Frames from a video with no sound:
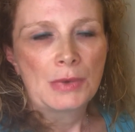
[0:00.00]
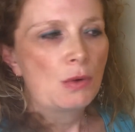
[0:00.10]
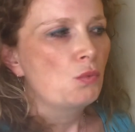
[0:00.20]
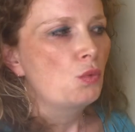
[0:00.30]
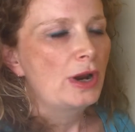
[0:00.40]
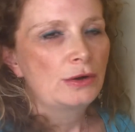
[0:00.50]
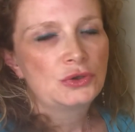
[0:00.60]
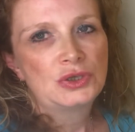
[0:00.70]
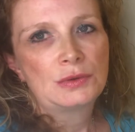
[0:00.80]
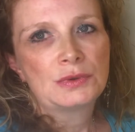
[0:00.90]
where
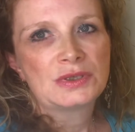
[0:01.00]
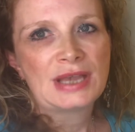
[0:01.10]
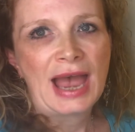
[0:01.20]
she was